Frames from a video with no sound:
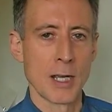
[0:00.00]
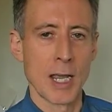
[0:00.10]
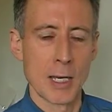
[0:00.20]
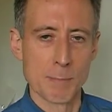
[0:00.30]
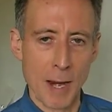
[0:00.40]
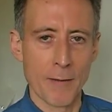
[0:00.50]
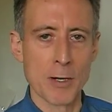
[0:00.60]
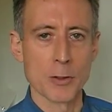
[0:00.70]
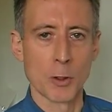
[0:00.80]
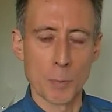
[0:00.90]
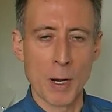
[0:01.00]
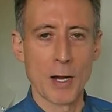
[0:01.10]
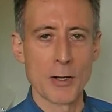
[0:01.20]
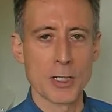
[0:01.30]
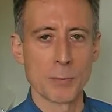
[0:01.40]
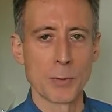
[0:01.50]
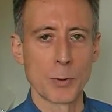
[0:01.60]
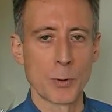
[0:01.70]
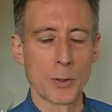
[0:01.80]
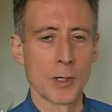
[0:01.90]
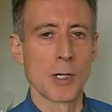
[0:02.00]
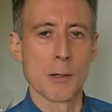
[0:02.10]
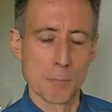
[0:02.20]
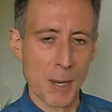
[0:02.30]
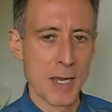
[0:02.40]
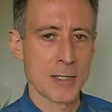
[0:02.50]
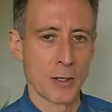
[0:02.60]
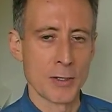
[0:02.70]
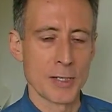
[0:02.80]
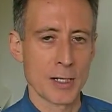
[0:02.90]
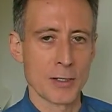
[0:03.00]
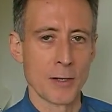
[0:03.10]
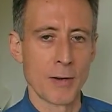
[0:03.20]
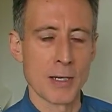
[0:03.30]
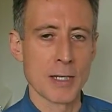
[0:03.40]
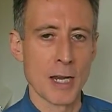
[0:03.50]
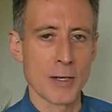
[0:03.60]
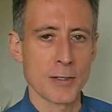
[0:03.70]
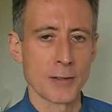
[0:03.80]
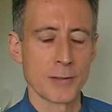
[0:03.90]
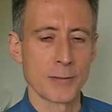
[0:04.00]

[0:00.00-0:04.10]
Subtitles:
in marriage or partnership law based on sexual orientation.